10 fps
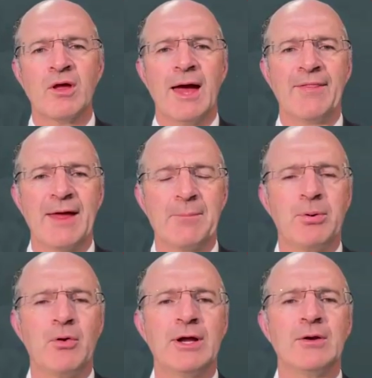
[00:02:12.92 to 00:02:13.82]
At that
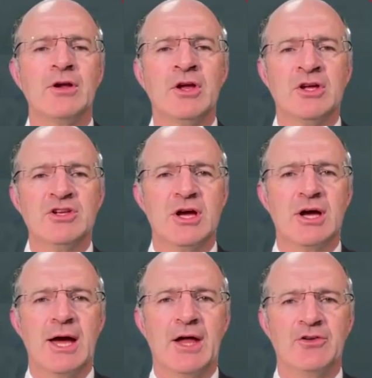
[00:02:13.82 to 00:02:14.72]
point,
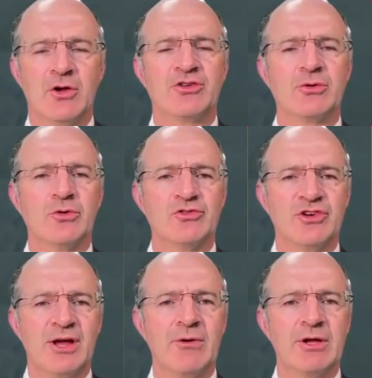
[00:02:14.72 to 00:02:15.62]
AdAlta will
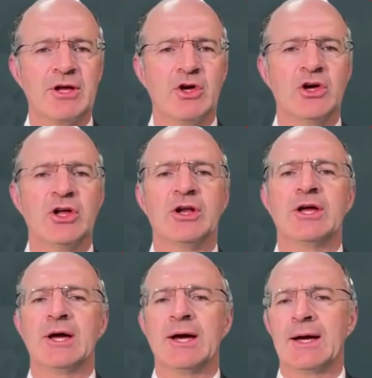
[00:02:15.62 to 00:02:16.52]
generally
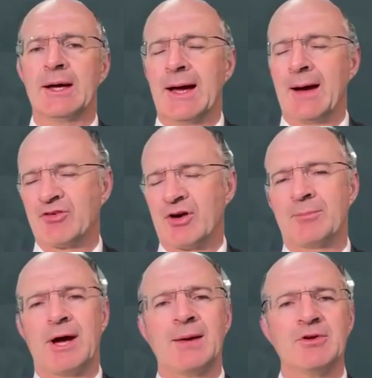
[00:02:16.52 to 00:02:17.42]
earn
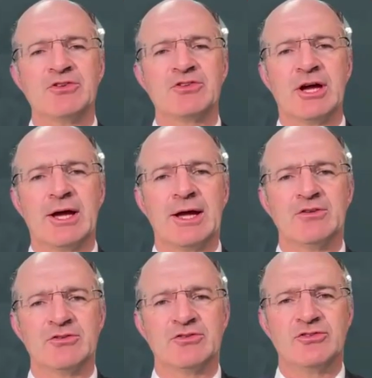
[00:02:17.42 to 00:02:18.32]
upfront payments
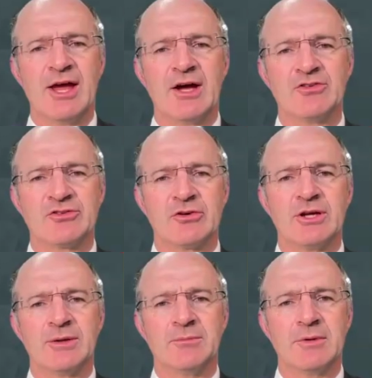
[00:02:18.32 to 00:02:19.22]
and
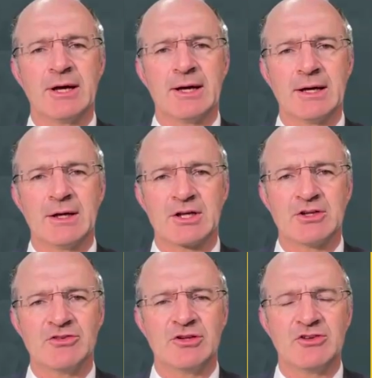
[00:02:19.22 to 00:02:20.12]
downstream
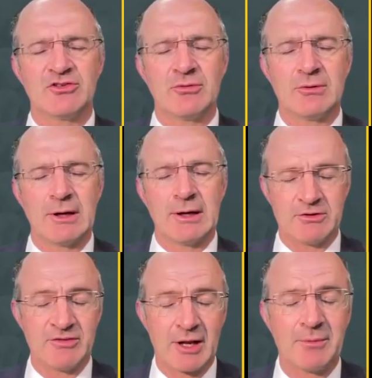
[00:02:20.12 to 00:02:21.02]

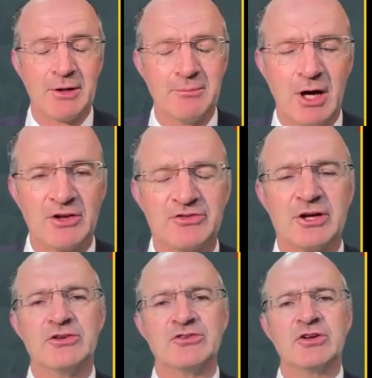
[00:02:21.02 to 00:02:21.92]
development
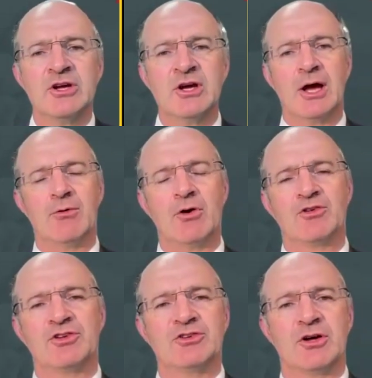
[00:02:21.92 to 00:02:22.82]
milestones and
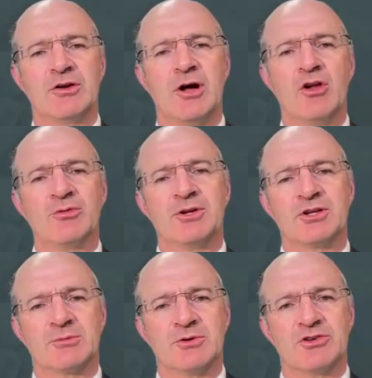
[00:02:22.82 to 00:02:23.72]
royalties on
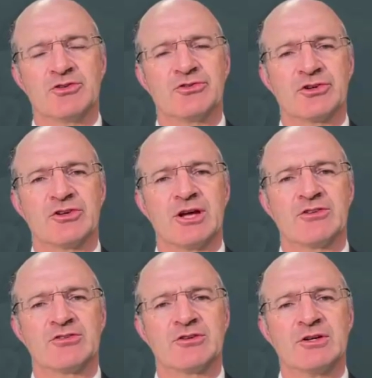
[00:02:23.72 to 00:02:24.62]
ultimate commercial
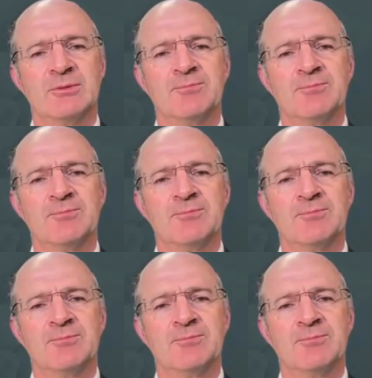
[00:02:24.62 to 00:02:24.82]
success.